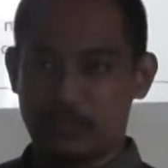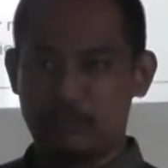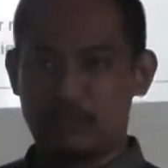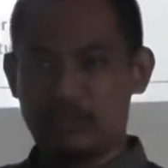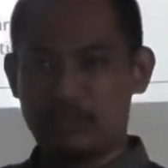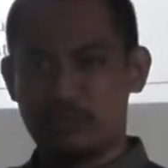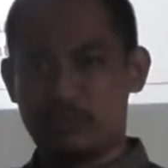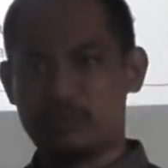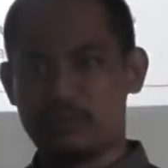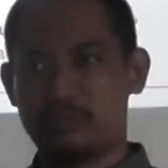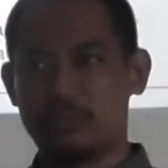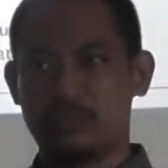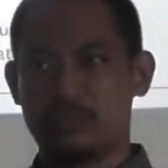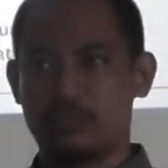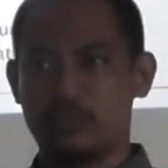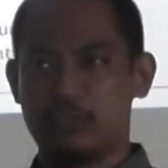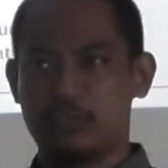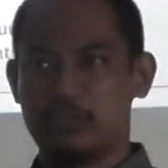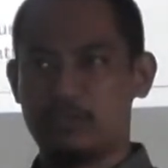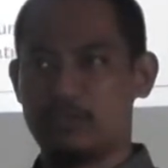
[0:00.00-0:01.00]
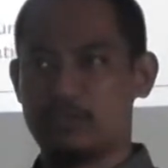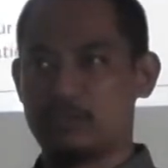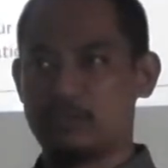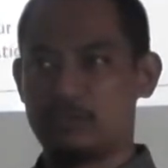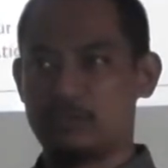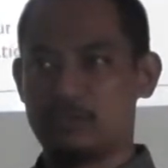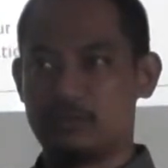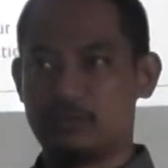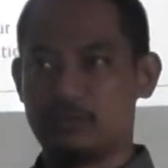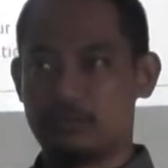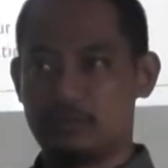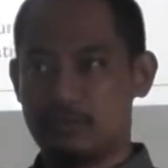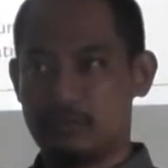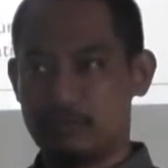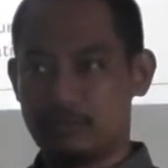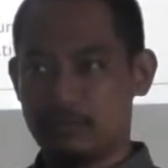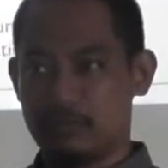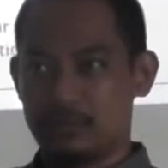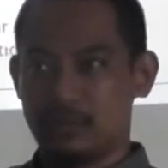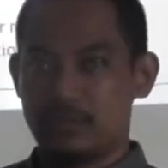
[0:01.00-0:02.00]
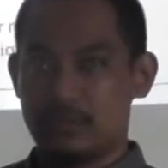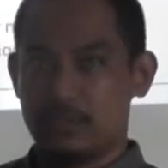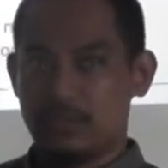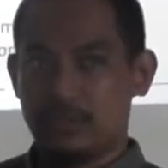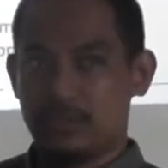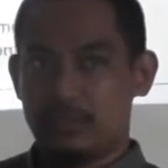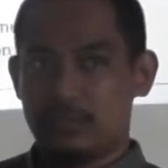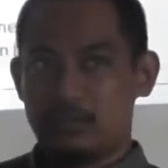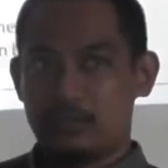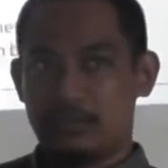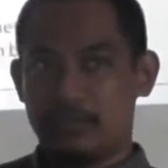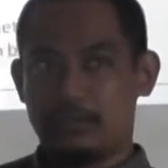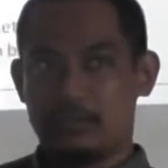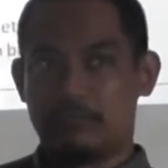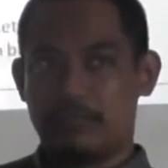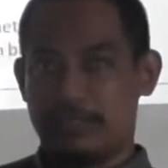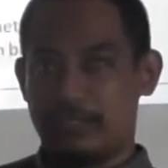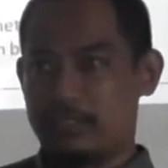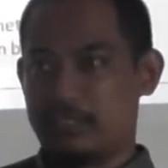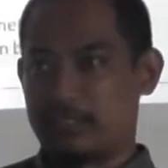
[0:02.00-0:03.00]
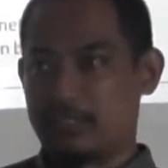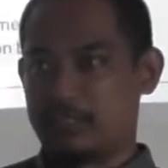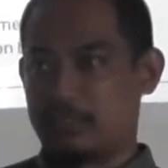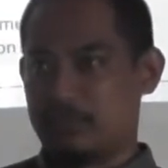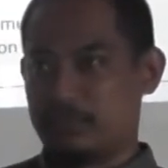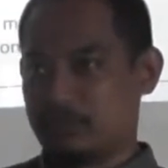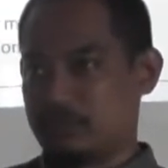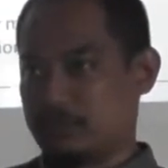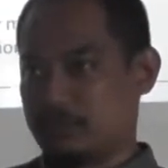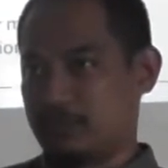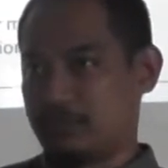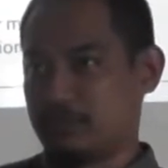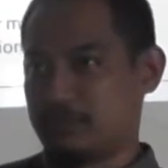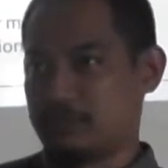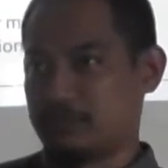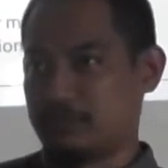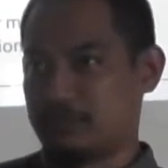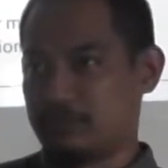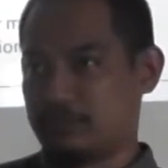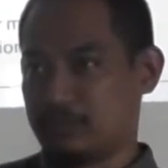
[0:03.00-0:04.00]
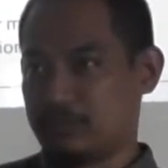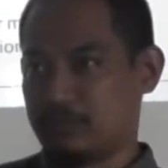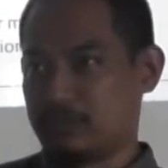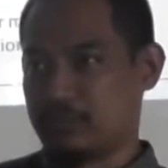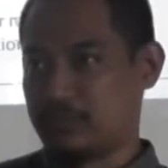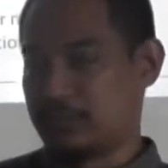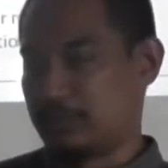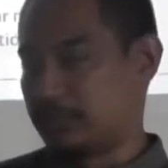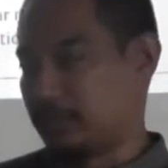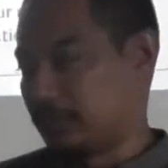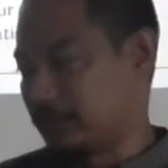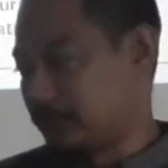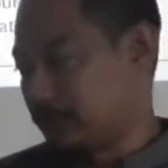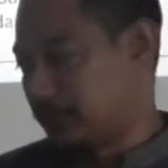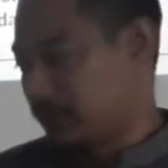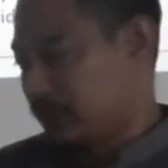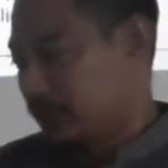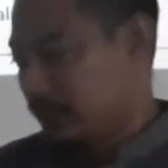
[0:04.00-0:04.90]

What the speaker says: anyone who is doing simulation, is validation. You understand that, right?